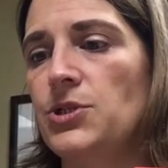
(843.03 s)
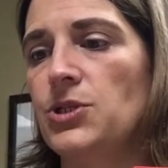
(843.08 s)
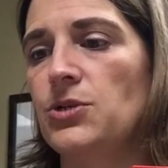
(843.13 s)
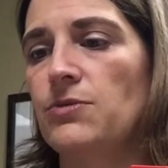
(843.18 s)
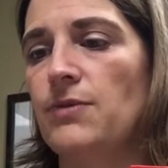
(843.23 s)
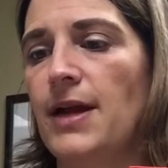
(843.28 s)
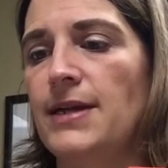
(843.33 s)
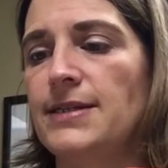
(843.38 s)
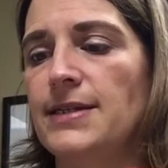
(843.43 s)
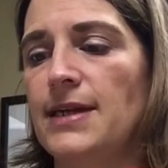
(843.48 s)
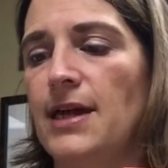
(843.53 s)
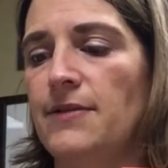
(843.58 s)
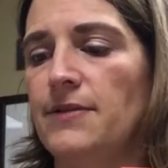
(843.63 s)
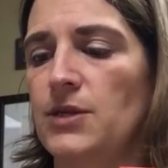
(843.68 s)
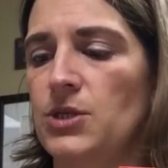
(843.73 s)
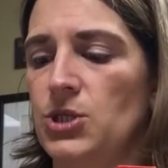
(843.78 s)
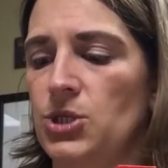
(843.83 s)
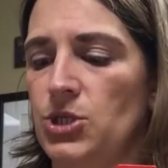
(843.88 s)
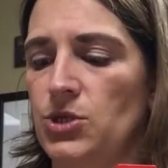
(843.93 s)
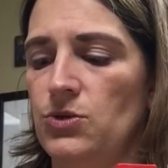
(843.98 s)
to write down
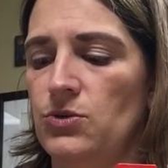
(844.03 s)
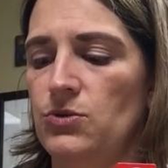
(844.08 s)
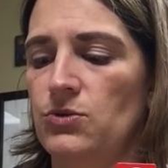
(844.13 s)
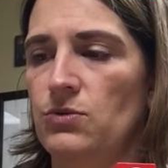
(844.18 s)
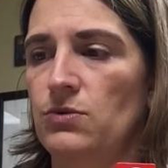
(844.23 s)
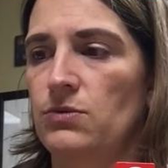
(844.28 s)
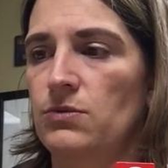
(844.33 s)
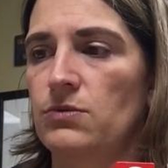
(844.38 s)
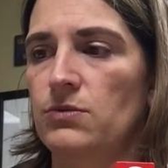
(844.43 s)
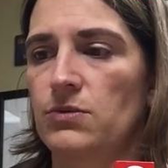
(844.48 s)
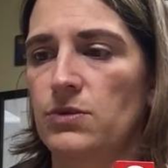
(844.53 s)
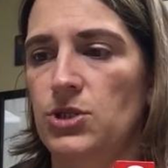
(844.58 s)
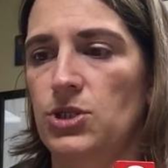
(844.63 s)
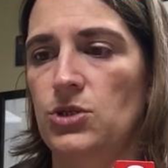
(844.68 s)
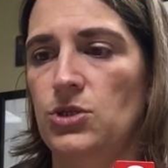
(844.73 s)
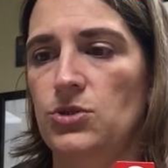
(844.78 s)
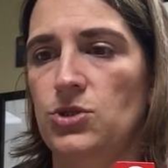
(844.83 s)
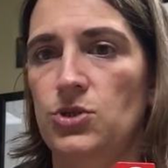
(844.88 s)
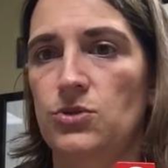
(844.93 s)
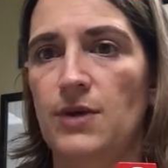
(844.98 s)
that 2,
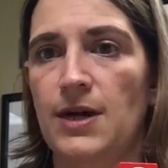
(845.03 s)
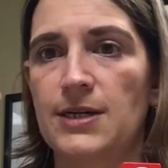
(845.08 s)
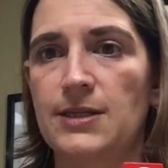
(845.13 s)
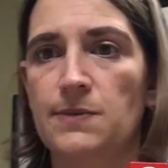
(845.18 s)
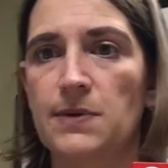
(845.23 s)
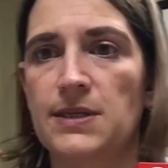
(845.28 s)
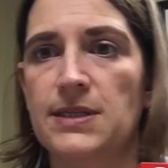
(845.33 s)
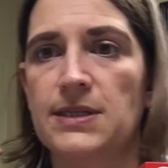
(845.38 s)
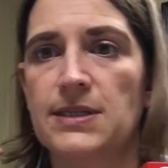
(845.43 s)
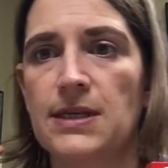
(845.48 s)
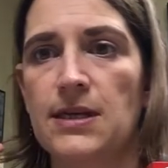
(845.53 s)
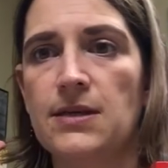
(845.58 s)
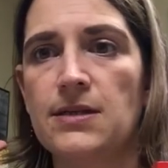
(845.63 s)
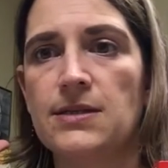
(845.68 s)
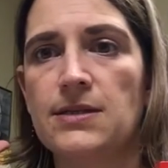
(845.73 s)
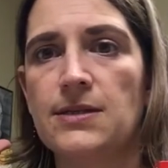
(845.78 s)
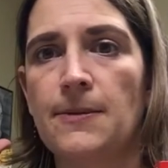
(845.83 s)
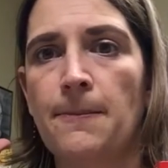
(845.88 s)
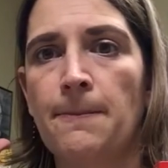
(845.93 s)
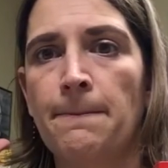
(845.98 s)
to do 2x plus
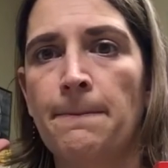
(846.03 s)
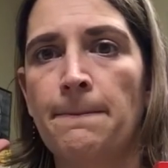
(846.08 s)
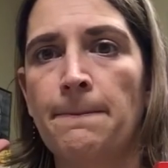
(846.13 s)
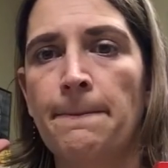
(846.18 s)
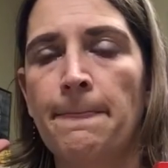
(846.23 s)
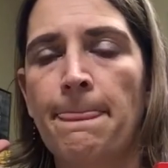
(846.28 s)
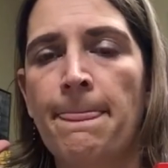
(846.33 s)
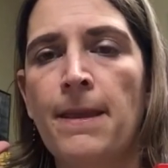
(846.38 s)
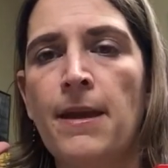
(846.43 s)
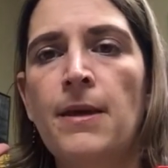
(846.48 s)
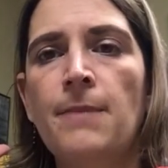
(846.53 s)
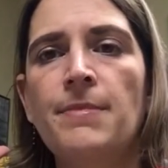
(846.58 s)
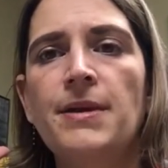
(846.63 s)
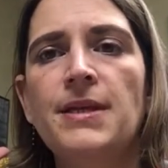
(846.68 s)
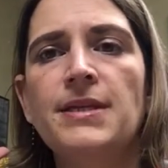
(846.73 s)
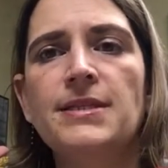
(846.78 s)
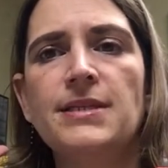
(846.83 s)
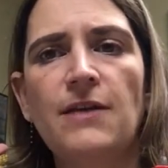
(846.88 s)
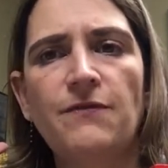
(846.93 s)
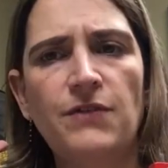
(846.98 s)
6, but
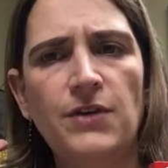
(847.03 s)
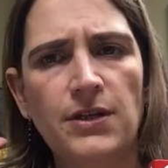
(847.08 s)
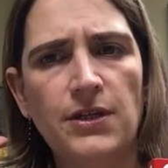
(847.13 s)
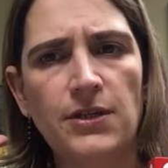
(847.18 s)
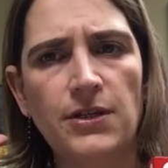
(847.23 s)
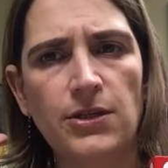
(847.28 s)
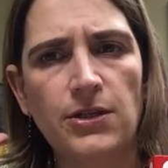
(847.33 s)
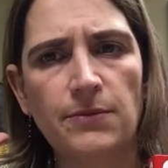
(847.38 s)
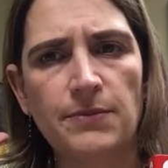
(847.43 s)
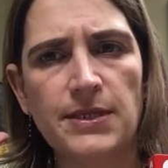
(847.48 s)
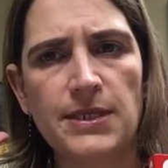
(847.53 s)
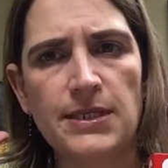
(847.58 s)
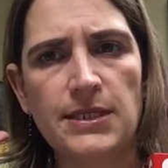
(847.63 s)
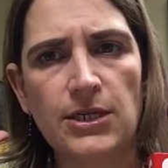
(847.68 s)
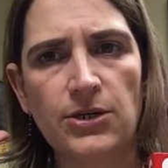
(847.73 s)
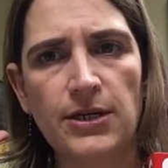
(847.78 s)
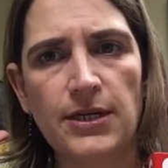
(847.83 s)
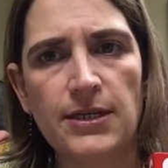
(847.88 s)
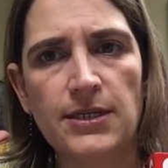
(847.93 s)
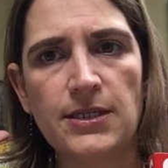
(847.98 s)
it's definitely a little
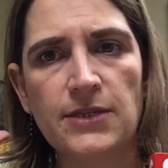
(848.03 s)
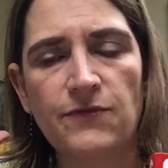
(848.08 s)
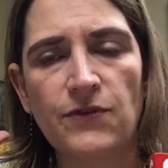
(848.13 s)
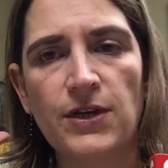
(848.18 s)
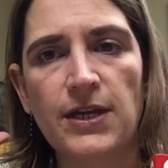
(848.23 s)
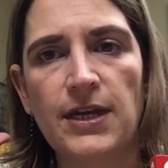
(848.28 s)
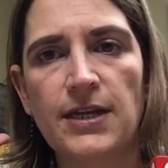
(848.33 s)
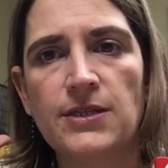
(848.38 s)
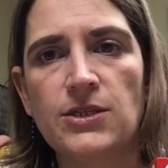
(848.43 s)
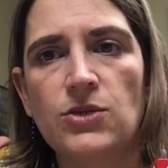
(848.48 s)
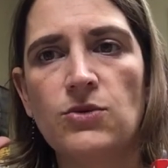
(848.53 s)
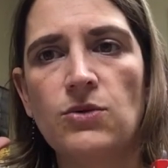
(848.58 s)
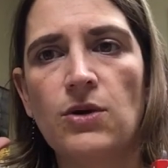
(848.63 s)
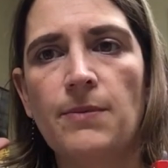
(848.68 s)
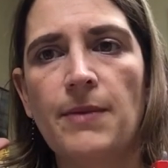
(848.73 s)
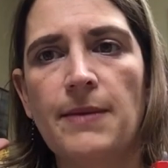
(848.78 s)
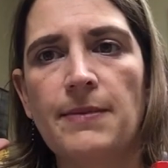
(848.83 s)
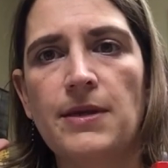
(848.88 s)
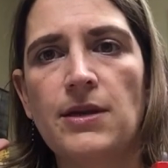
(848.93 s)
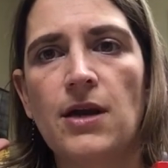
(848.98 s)
mysterious for kids who are
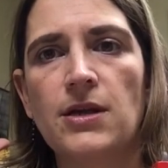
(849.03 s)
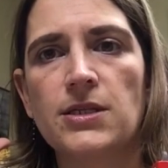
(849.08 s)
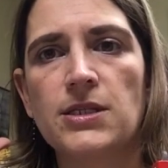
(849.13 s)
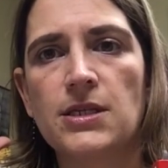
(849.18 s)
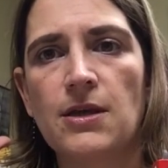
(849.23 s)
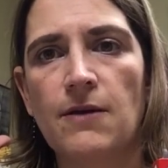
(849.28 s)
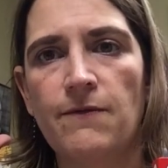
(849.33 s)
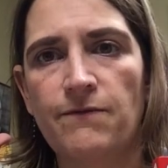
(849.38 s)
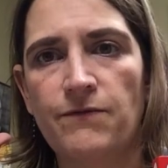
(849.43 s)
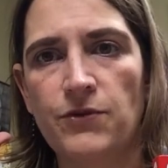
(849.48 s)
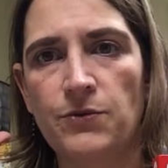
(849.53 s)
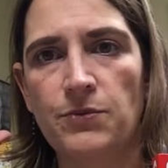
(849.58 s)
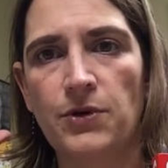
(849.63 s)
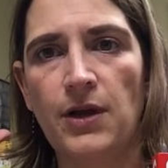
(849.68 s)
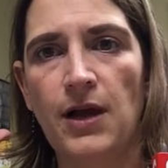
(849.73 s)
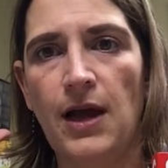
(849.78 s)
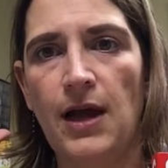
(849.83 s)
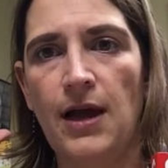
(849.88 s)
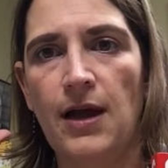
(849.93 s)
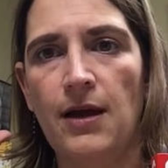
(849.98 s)
maybe not as
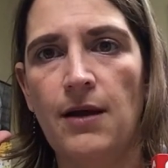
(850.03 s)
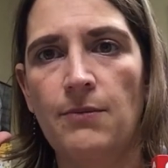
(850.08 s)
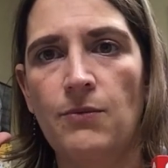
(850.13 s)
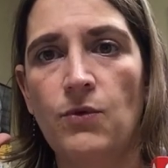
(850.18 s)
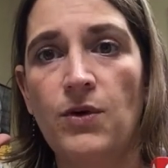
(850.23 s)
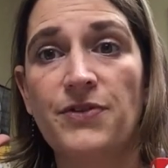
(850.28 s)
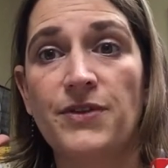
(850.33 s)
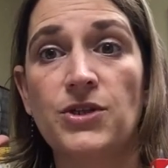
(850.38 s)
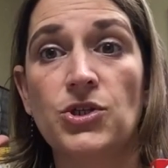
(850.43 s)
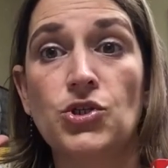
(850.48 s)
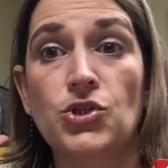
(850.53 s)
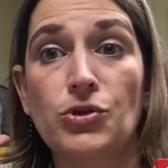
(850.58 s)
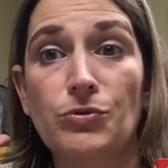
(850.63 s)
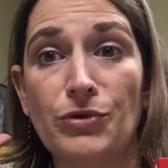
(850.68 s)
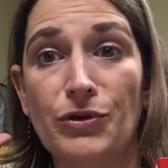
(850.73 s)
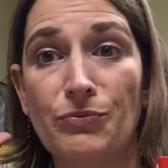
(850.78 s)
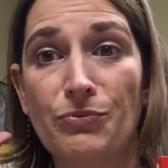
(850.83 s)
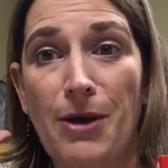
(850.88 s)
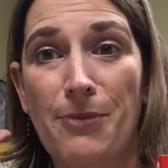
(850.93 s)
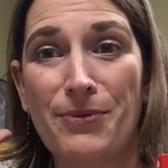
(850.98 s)
comfortable with the
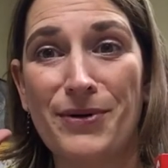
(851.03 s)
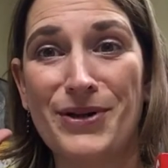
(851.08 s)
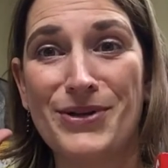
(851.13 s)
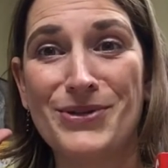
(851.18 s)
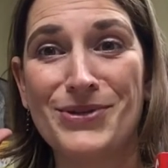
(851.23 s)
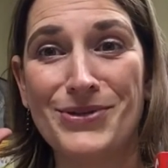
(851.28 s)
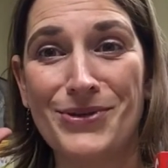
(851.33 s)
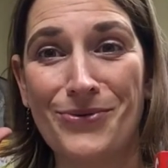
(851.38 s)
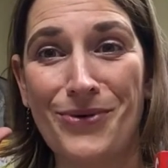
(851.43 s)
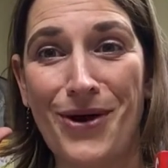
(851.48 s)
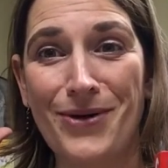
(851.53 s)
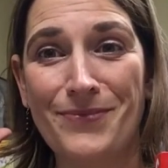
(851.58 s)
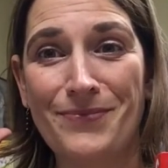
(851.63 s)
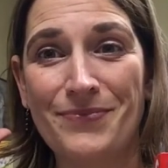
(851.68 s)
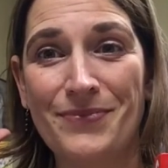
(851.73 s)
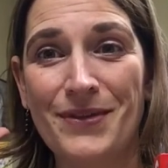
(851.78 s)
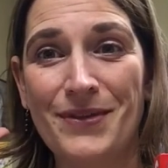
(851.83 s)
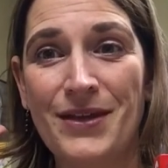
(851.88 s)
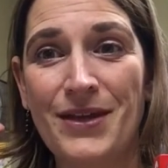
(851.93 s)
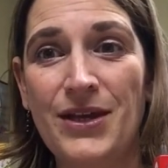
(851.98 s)
distributive property as you are.
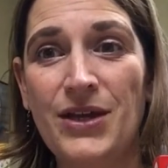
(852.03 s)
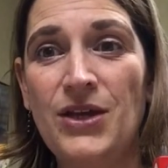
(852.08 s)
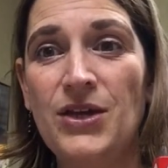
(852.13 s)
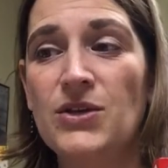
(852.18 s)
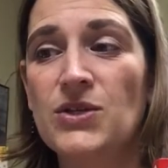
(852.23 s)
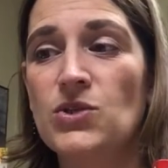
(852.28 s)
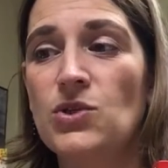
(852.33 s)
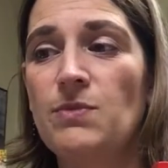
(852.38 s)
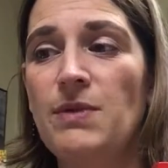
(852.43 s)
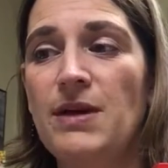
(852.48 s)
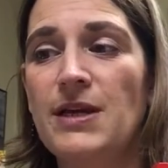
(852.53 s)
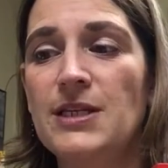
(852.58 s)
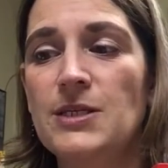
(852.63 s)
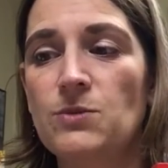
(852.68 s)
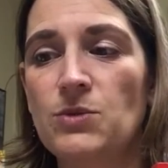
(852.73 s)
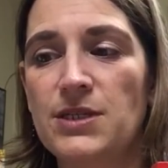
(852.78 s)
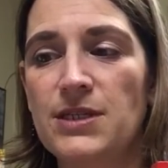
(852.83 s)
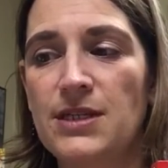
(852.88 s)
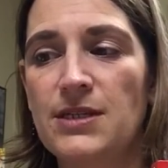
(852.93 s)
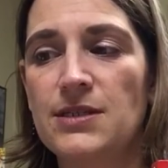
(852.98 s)
So it makes
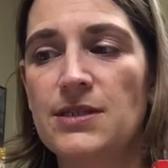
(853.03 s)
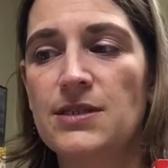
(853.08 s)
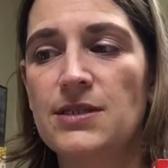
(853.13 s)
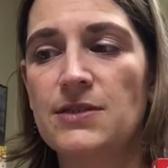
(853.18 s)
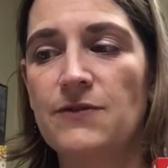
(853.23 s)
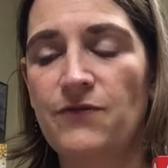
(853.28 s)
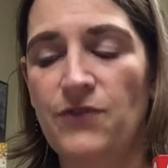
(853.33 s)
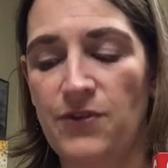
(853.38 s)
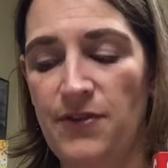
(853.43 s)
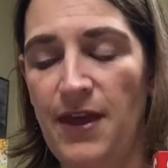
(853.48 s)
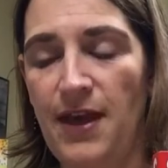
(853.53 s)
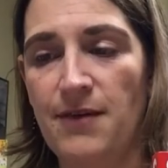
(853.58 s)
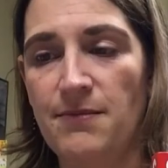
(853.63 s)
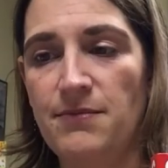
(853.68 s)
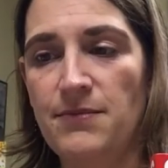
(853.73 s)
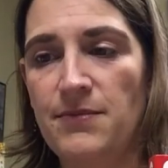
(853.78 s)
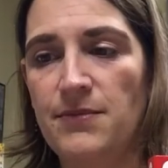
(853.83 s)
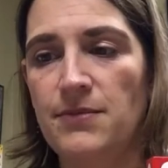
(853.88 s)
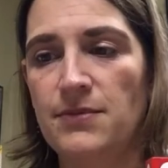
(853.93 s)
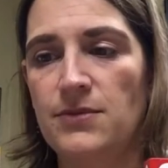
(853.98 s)
more sense for
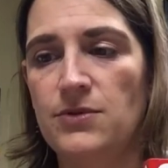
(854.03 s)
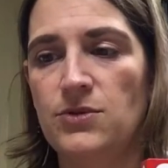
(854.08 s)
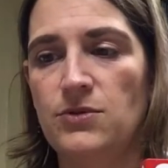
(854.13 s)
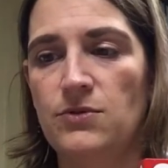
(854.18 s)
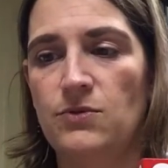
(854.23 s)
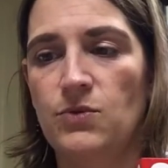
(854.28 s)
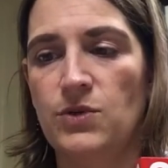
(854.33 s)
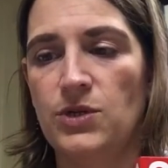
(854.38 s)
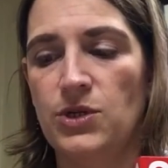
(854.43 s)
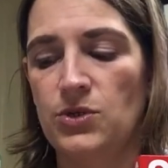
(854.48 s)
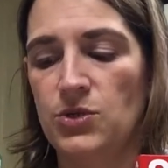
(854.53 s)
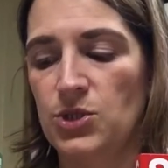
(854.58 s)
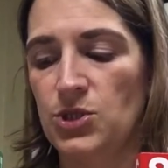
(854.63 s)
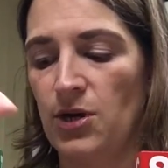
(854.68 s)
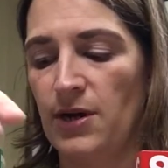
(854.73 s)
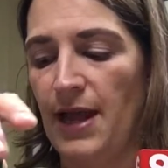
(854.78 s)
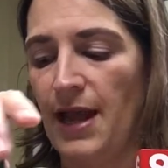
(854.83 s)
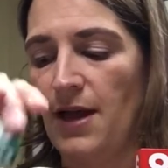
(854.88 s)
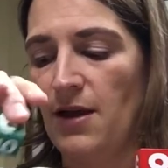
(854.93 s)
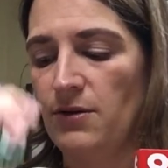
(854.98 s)
them, when you
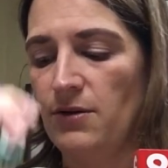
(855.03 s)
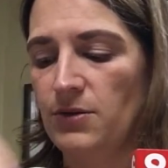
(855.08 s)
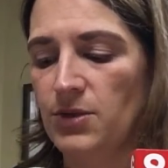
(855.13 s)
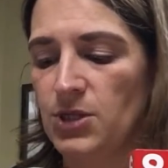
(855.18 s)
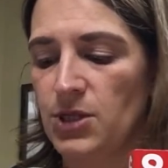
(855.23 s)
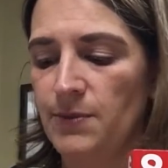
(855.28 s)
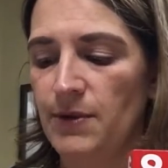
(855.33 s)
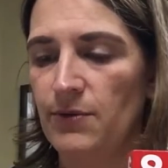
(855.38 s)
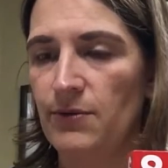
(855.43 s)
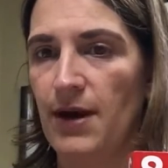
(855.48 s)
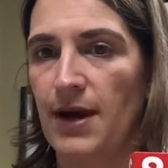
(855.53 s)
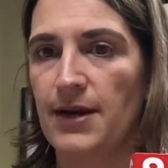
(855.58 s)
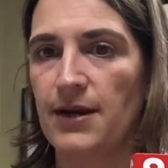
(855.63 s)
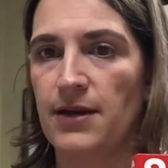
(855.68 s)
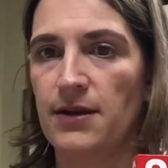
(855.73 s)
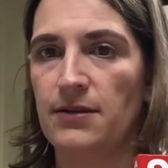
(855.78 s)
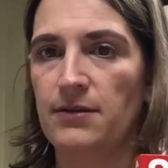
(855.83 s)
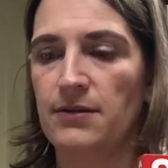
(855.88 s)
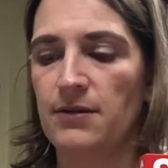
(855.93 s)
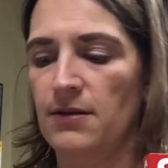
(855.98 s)
start out, to be
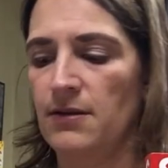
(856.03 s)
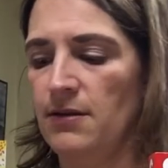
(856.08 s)
writing